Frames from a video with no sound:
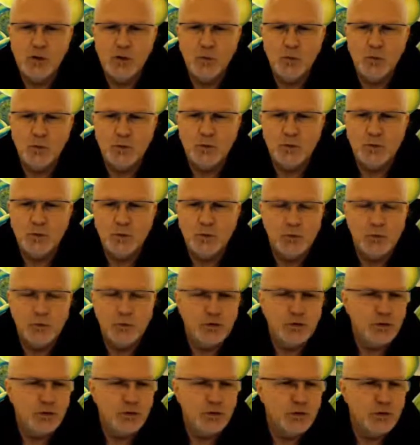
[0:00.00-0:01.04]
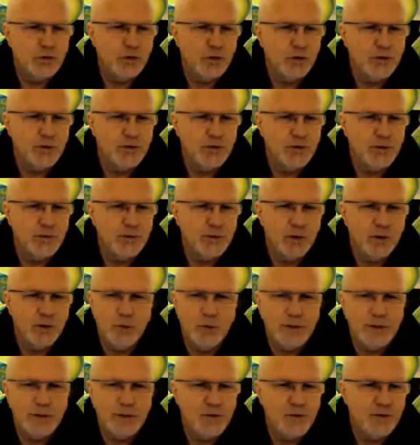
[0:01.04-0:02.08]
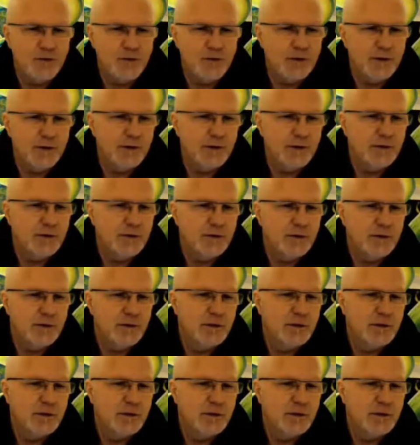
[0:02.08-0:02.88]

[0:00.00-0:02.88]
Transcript: what you're trying to tell me? I don't quite understand that.